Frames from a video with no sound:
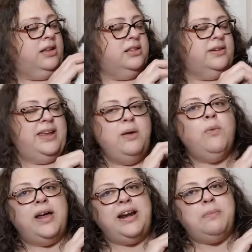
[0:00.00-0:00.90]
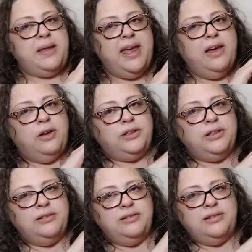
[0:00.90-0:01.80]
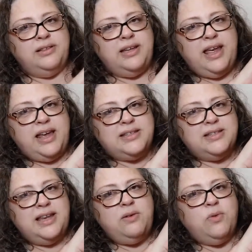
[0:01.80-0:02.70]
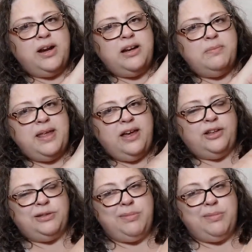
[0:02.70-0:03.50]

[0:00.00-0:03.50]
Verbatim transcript: So he wanted to be held. Yes, he wanted to be held.